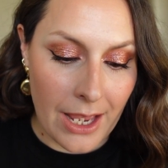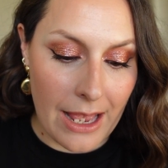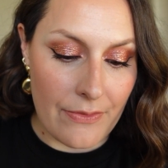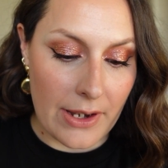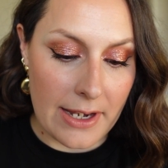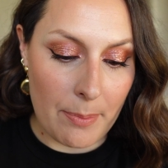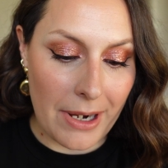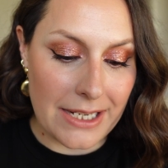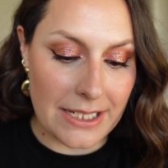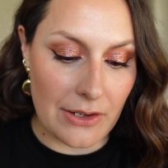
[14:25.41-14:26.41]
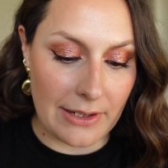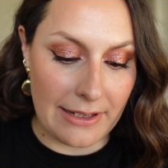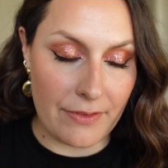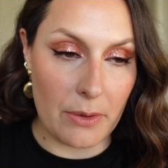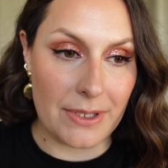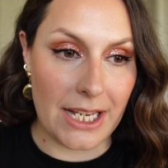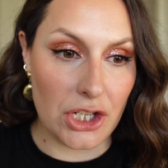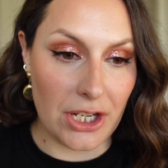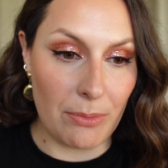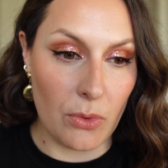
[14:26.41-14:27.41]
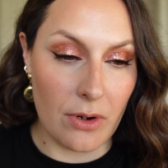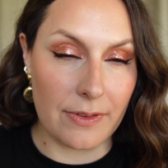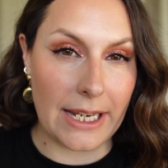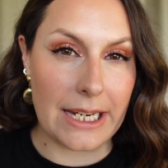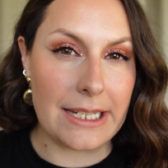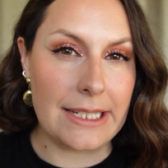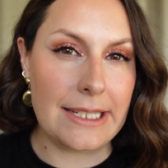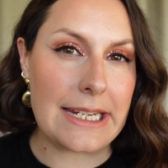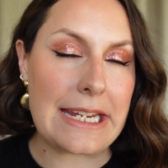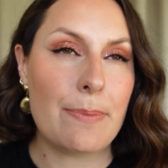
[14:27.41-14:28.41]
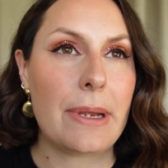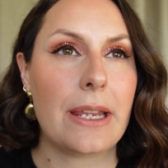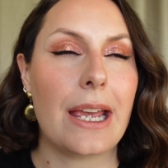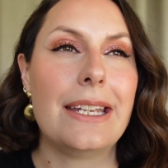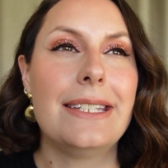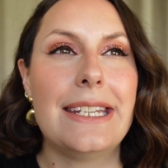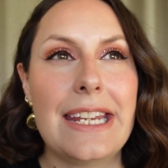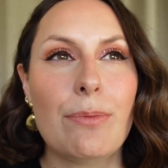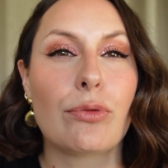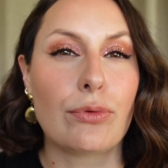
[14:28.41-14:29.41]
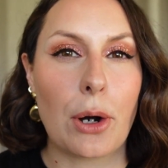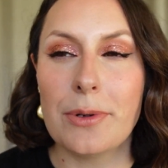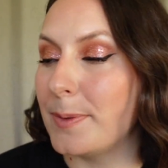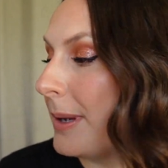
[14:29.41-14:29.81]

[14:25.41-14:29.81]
And the lip I did on Olivia was actually more of like a deep rose